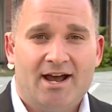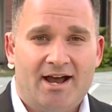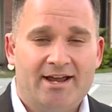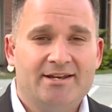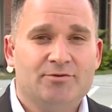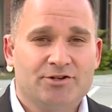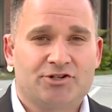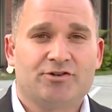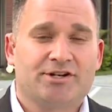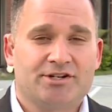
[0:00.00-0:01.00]
height
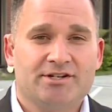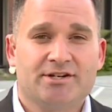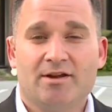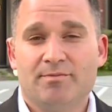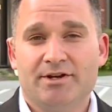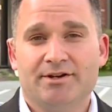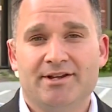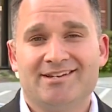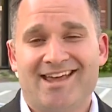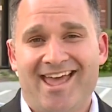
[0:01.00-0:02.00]
restrictions on
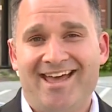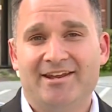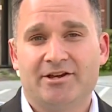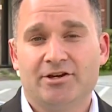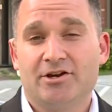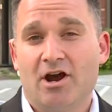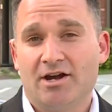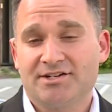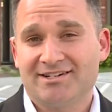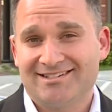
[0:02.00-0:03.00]
buildings and it could
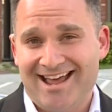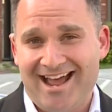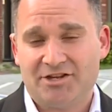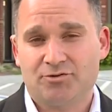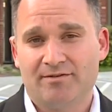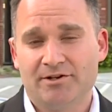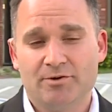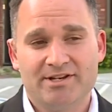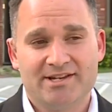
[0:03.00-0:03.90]
cost tax revenue.